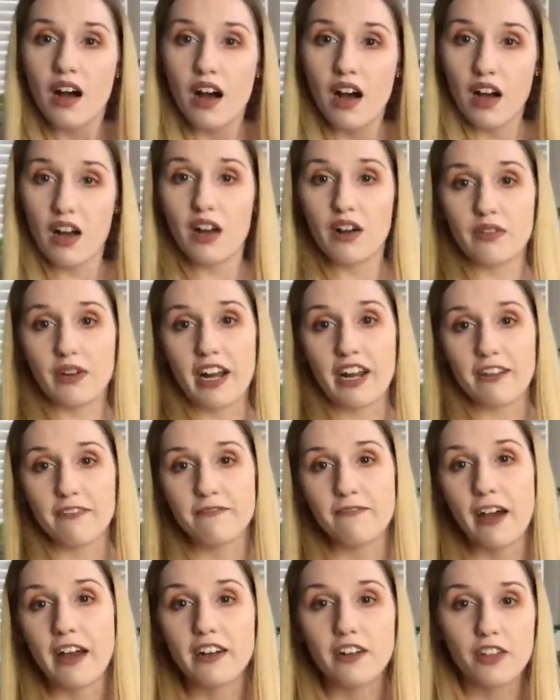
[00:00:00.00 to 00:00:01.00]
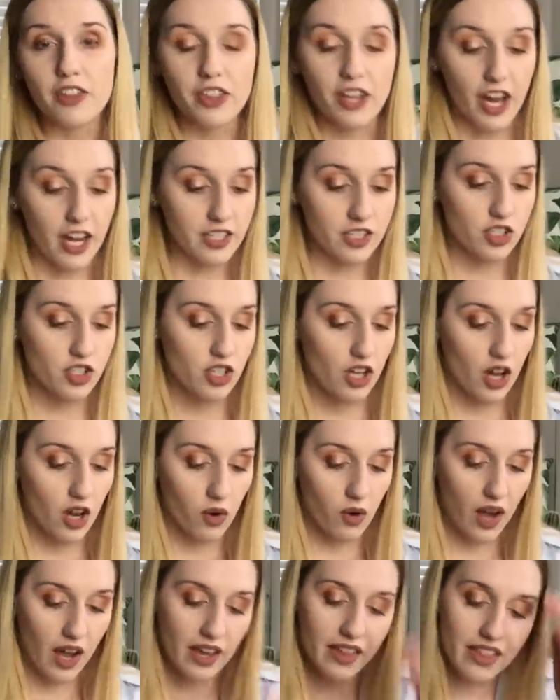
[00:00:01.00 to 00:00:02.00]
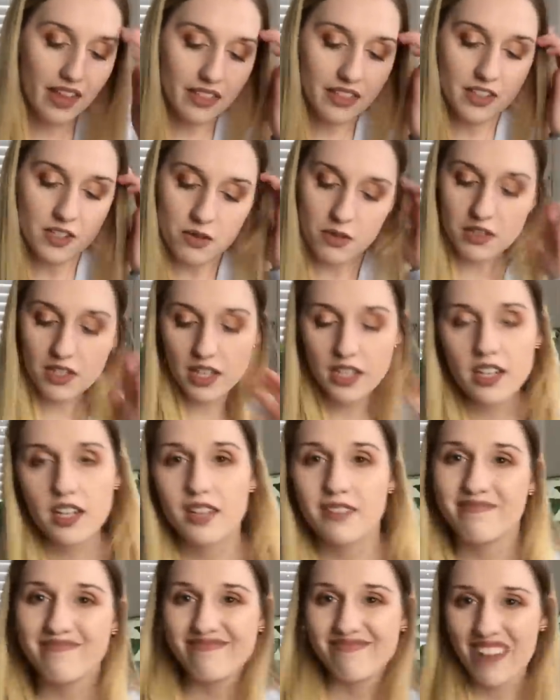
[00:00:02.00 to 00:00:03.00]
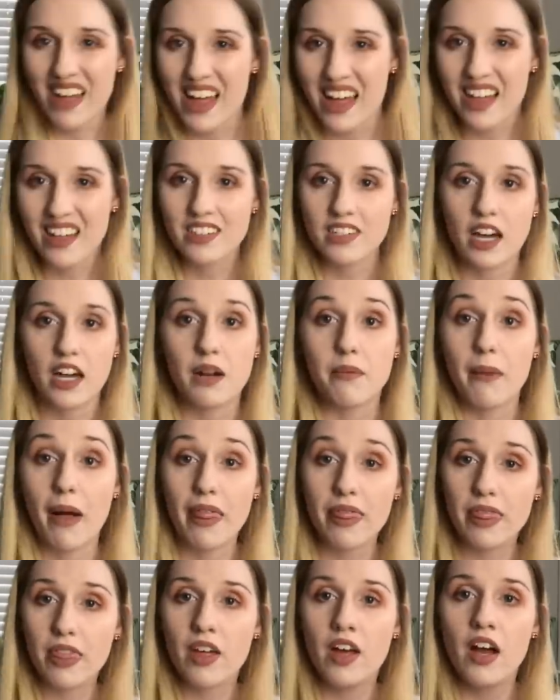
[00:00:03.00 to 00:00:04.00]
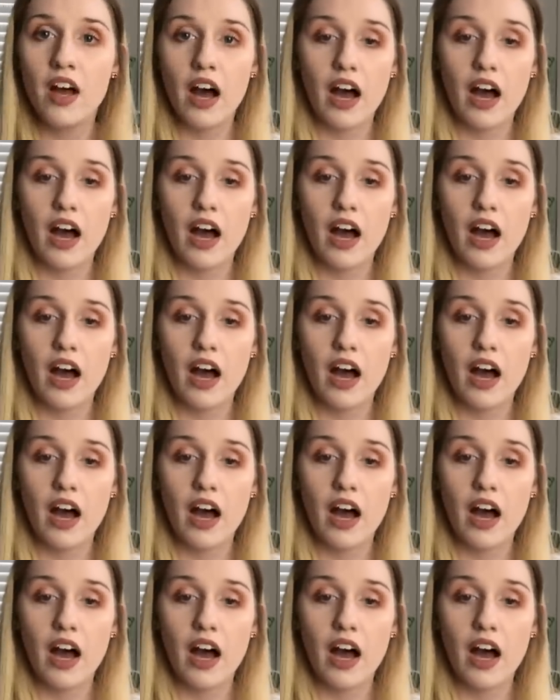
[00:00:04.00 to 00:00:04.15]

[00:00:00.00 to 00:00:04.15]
All right, final thoughts. So I thought this was like a meh kind of month.